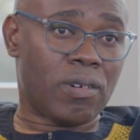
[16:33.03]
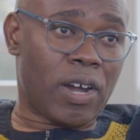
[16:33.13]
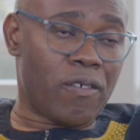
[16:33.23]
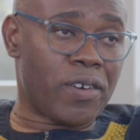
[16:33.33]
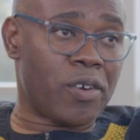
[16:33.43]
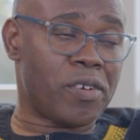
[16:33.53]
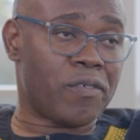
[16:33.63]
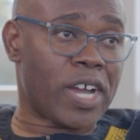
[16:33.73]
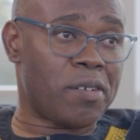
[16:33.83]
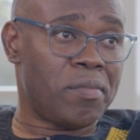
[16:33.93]
how far
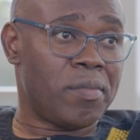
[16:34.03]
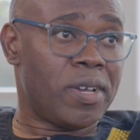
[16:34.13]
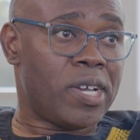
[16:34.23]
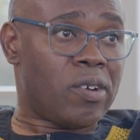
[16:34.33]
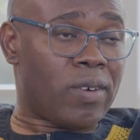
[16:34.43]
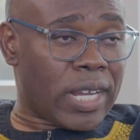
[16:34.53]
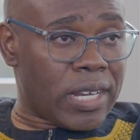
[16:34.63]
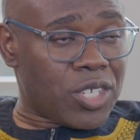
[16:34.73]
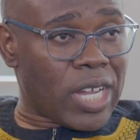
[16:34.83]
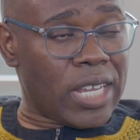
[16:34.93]
we've come, what are
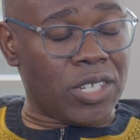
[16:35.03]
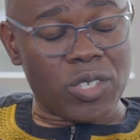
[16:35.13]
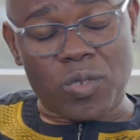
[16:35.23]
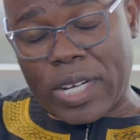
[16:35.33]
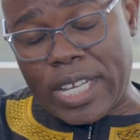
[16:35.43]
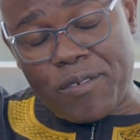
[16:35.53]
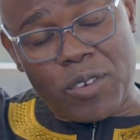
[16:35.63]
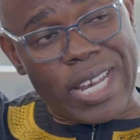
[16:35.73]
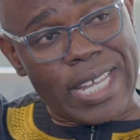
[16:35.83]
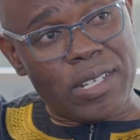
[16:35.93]
the challenges, what have
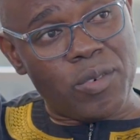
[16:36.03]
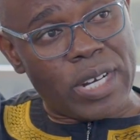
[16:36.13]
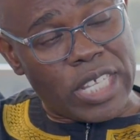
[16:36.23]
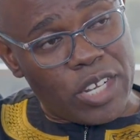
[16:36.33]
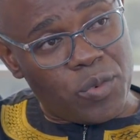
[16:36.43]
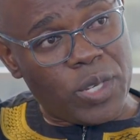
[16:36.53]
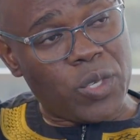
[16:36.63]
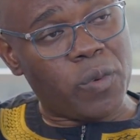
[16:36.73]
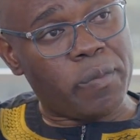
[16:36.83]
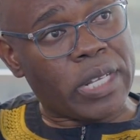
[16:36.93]
we learned, what can we
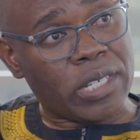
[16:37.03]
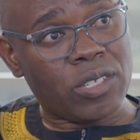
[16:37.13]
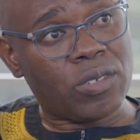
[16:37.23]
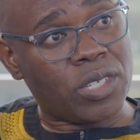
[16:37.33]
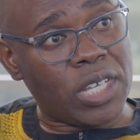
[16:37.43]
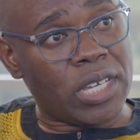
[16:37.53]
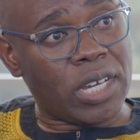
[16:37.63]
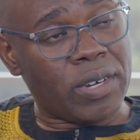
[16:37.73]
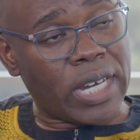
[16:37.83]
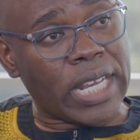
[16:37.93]
do better to take
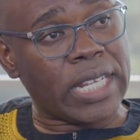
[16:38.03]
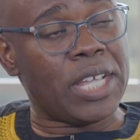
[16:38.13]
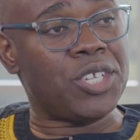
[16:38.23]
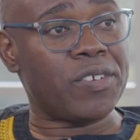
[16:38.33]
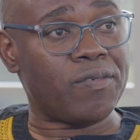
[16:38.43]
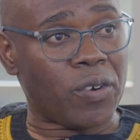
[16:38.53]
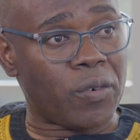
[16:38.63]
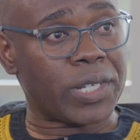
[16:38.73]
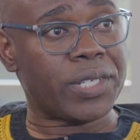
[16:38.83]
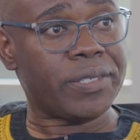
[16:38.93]
our great nation
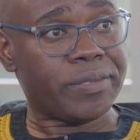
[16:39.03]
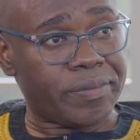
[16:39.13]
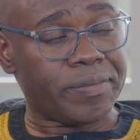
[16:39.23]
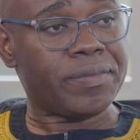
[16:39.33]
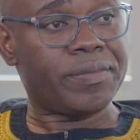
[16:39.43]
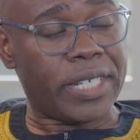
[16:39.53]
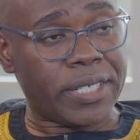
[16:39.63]
forward. Yeah.